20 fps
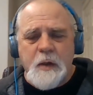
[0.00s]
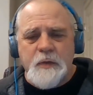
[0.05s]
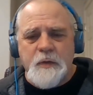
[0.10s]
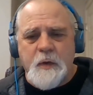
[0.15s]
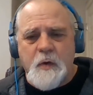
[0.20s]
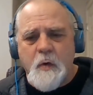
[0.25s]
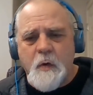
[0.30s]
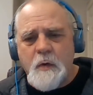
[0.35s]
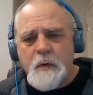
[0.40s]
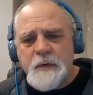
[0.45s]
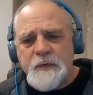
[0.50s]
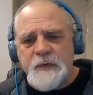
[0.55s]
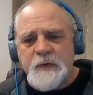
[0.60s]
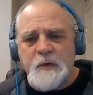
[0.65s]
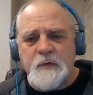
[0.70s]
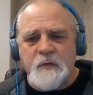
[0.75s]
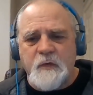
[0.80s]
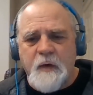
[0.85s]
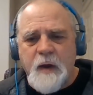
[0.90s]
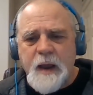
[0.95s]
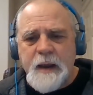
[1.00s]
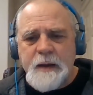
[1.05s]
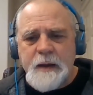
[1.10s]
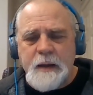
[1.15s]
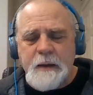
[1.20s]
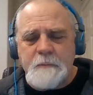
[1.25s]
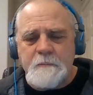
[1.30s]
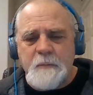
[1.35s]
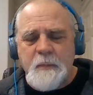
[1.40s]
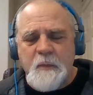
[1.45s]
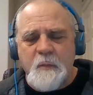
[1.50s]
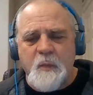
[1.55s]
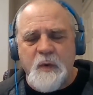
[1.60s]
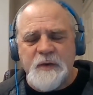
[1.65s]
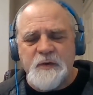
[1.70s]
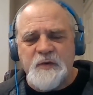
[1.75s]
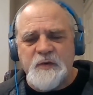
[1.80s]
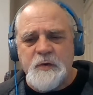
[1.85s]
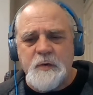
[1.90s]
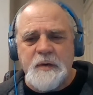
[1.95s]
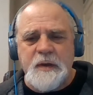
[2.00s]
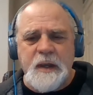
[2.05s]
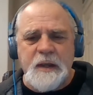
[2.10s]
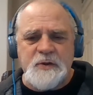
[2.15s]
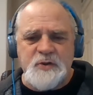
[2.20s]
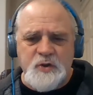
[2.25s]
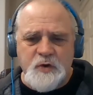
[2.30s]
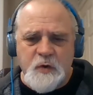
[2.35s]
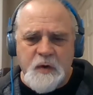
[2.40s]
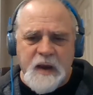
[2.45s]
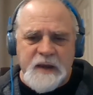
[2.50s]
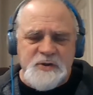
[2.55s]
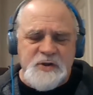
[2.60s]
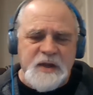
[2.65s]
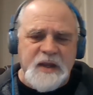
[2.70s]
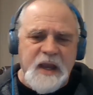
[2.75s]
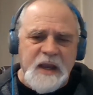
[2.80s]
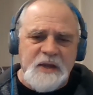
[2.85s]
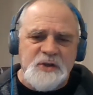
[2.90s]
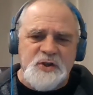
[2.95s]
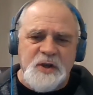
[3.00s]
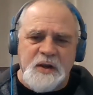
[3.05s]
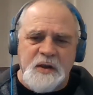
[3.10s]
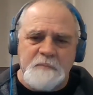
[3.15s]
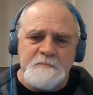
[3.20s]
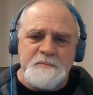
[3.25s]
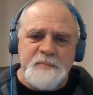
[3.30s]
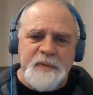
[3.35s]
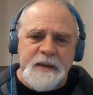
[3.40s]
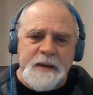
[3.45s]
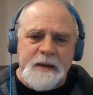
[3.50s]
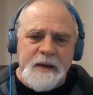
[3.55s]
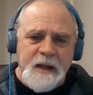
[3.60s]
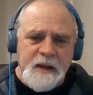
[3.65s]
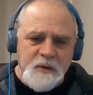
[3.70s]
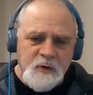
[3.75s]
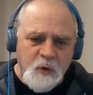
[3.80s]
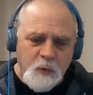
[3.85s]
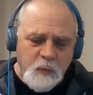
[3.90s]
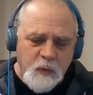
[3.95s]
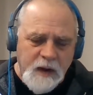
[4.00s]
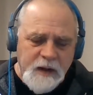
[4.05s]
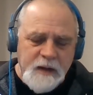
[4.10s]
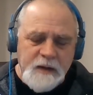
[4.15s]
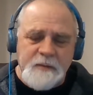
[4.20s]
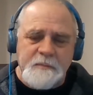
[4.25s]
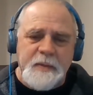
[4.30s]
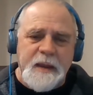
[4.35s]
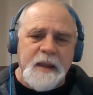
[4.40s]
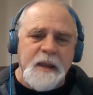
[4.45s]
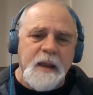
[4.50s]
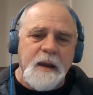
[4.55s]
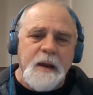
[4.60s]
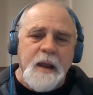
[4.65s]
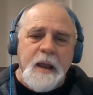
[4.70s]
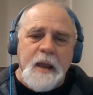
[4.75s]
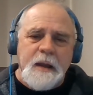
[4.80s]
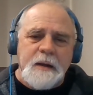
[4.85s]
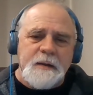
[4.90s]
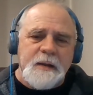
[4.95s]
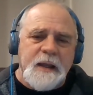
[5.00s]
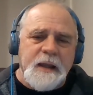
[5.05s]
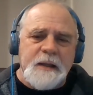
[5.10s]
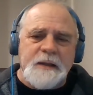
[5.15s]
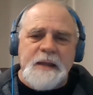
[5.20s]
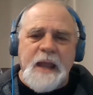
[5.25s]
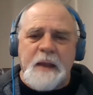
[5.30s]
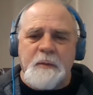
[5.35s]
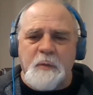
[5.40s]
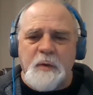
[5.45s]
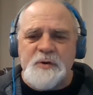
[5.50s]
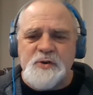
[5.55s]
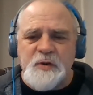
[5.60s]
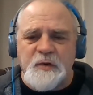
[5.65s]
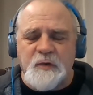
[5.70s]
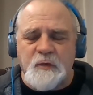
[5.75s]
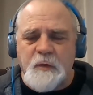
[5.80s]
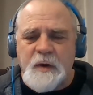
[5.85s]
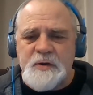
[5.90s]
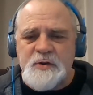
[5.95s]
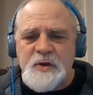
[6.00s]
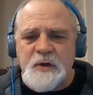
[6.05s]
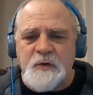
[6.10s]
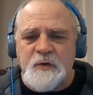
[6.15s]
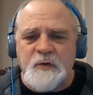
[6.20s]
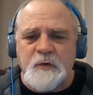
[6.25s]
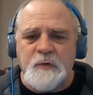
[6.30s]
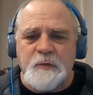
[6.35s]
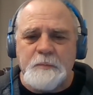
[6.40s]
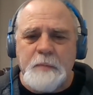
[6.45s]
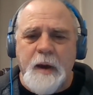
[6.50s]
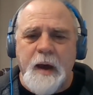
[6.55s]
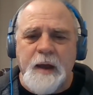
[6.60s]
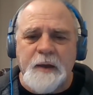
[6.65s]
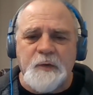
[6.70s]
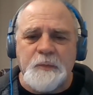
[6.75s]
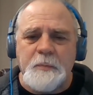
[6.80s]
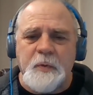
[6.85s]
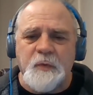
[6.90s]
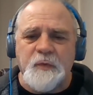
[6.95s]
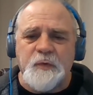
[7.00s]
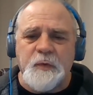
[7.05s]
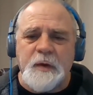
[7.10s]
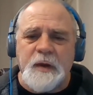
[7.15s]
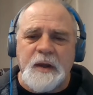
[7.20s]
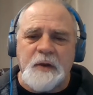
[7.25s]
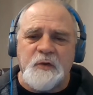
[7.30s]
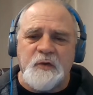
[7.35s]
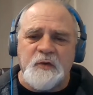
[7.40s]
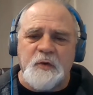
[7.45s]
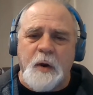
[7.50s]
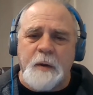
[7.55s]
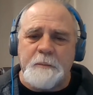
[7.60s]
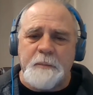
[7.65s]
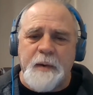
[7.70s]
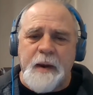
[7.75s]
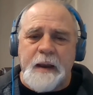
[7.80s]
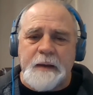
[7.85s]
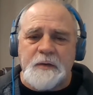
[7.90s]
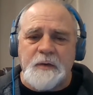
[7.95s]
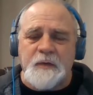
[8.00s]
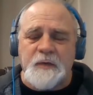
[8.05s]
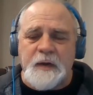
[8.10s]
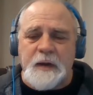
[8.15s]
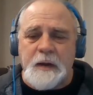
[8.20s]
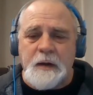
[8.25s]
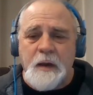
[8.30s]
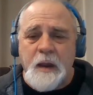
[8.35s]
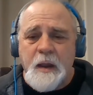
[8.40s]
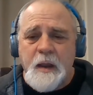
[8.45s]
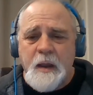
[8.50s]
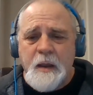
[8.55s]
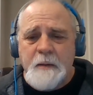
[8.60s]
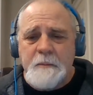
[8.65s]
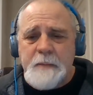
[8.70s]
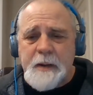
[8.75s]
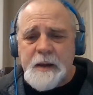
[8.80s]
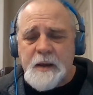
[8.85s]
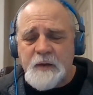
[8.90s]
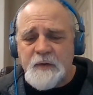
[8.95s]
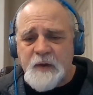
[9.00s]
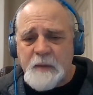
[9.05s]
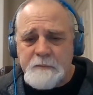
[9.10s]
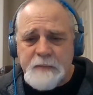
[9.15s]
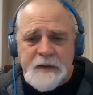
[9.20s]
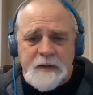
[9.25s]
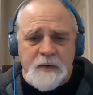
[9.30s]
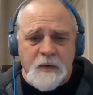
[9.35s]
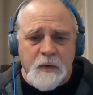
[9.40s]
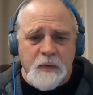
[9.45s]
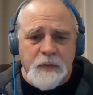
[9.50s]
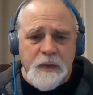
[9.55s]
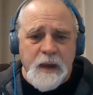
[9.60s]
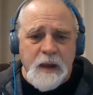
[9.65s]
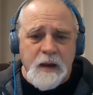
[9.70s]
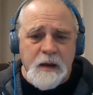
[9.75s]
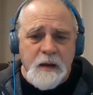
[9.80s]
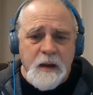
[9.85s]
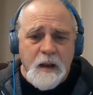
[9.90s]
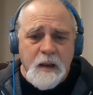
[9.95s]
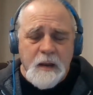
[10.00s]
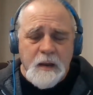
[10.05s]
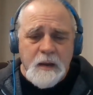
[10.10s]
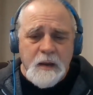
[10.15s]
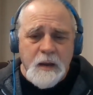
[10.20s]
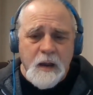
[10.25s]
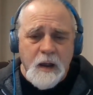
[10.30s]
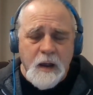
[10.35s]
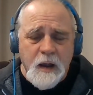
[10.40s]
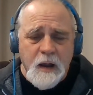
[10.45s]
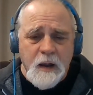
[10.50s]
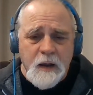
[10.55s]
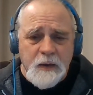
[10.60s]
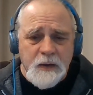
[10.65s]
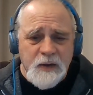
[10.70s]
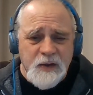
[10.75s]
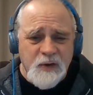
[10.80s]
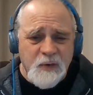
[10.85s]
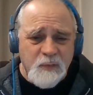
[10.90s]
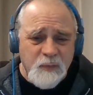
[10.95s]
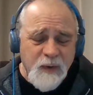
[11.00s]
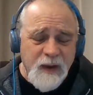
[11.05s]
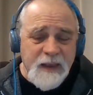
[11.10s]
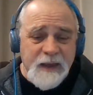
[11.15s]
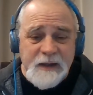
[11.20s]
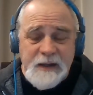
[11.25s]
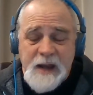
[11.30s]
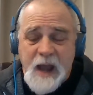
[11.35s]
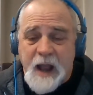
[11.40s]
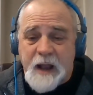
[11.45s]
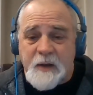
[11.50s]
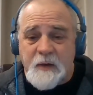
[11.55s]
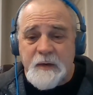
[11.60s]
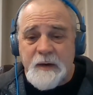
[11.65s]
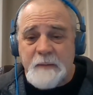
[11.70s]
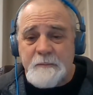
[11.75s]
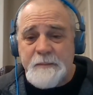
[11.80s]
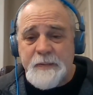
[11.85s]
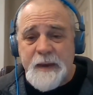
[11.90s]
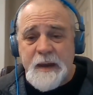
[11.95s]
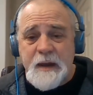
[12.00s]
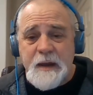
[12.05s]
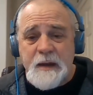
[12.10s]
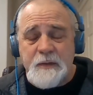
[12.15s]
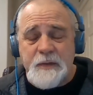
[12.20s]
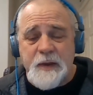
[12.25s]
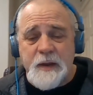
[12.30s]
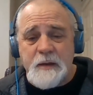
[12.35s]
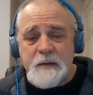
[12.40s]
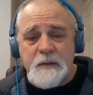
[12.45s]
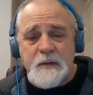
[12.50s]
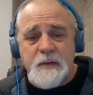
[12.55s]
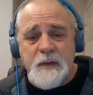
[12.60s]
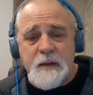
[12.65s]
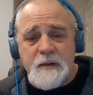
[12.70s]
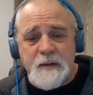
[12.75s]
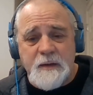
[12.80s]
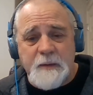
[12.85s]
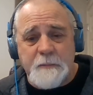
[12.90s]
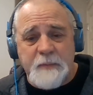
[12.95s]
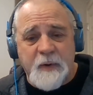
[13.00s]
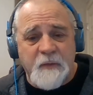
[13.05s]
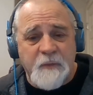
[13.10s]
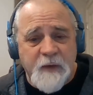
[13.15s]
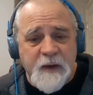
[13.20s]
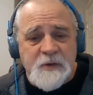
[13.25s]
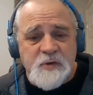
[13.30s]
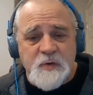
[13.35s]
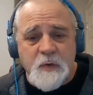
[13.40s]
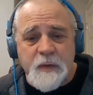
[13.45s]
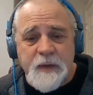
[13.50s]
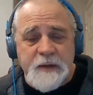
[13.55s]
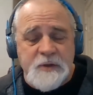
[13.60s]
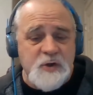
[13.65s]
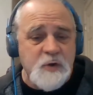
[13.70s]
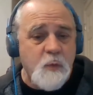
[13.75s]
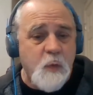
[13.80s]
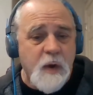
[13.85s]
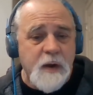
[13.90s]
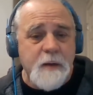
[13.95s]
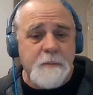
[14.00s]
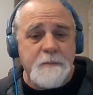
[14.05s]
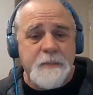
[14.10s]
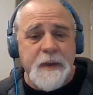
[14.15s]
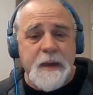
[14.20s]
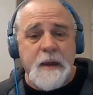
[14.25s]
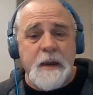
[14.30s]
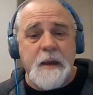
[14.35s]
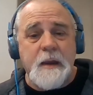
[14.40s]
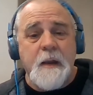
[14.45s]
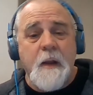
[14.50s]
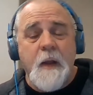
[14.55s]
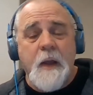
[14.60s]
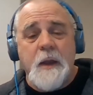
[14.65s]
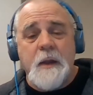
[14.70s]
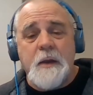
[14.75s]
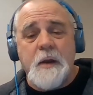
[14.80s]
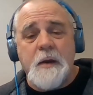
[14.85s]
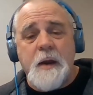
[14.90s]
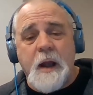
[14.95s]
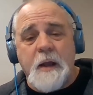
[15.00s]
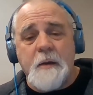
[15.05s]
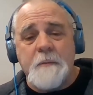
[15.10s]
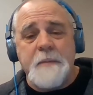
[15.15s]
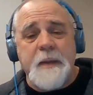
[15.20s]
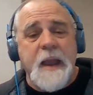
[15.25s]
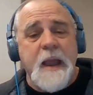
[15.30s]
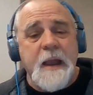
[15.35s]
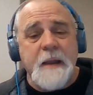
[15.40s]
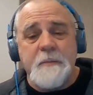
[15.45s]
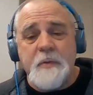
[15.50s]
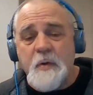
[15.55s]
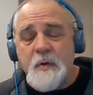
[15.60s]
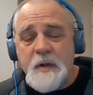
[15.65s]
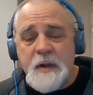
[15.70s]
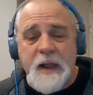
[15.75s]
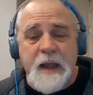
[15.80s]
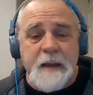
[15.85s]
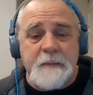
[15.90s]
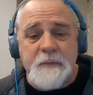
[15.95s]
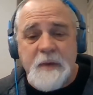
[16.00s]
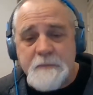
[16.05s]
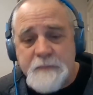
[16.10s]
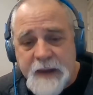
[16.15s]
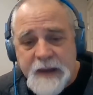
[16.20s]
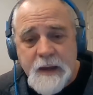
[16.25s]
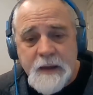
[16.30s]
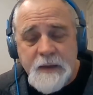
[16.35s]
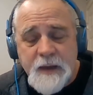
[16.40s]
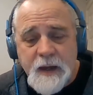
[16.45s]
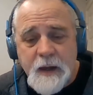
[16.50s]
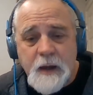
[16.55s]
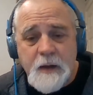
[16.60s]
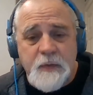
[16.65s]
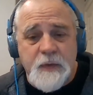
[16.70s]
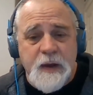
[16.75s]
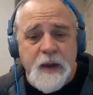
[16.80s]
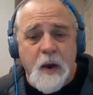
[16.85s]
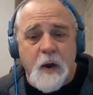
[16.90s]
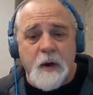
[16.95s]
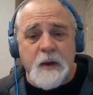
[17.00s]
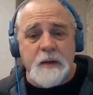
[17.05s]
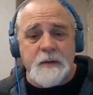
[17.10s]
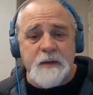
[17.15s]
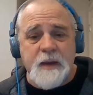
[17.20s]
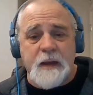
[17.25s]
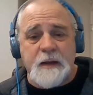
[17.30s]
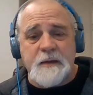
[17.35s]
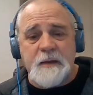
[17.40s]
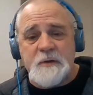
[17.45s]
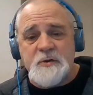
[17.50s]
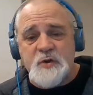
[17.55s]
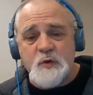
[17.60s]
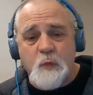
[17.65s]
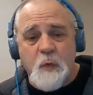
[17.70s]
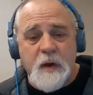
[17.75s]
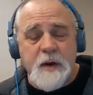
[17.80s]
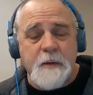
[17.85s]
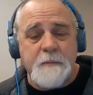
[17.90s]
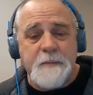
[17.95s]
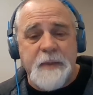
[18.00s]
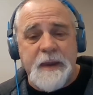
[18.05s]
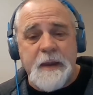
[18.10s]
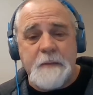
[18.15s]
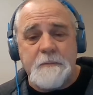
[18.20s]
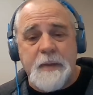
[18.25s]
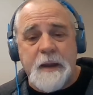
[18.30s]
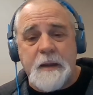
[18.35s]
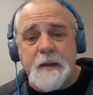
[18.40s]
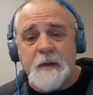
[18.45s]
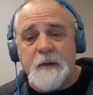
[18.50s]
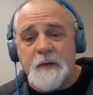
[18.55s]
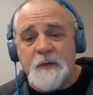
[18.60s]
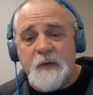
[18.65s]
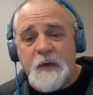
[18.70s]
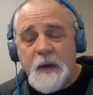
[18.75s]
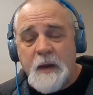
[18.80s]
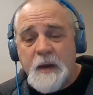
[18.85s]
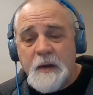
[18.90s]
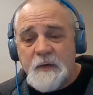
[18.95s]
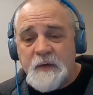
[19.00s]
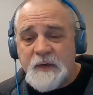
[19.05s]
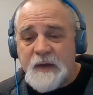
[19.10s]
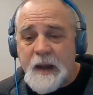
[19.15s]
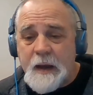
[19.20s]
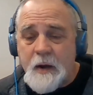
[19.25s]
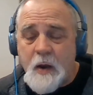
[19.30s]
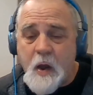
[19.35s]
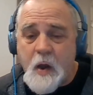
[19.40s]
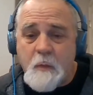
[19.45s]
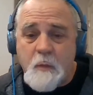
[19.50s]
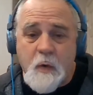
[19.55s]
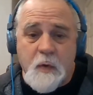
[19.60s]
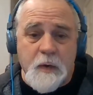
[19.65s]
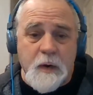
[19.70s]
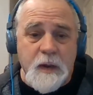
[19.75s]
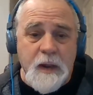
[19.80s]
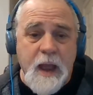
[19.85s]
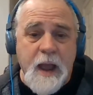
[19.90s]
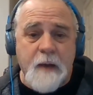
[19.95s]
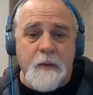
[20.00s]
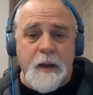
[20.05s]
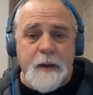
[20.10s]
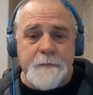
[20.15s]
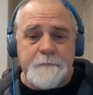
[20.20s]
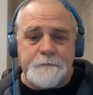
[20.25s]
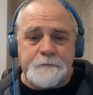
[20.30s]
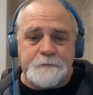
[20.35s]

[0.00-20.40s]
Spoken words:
The goal is to try to, once you get your education completed and you're ready to begin, to get that registration as soon as possible so you can start practicing, because up until then, you're really not going to be the professional that you want to be. You're not going to be able to claim to be the architect that you want to be because state law won't allow it.